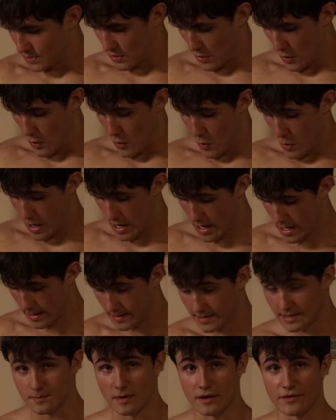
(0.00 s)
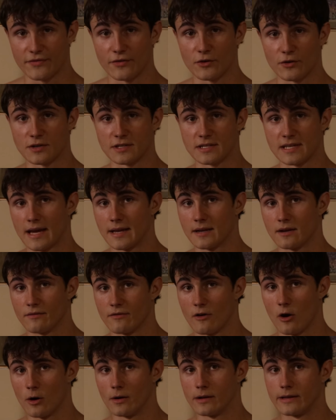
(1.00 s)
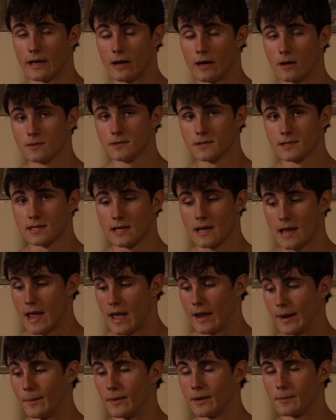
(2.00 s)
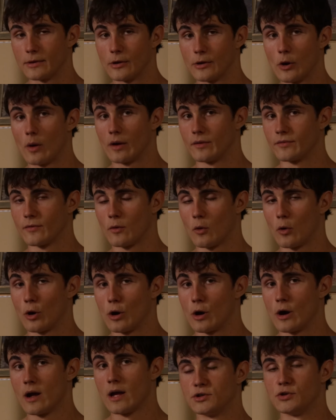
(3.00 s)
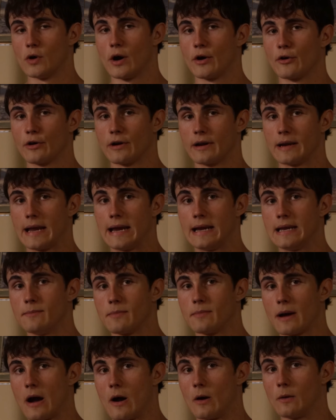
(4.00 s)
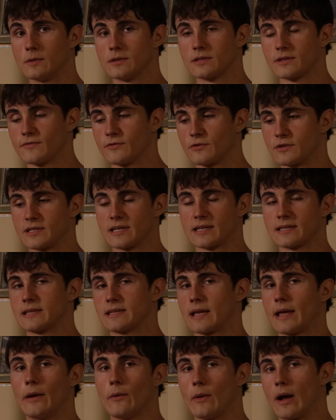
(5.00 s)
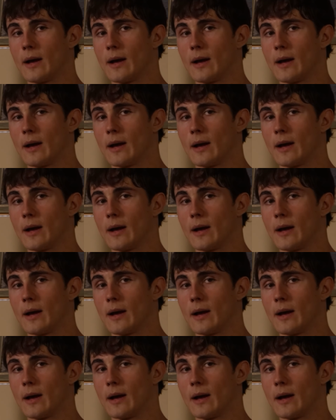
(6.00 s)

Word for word: So this is my first set of RDLs and I'm gonna be going for 280 pounds for six to eight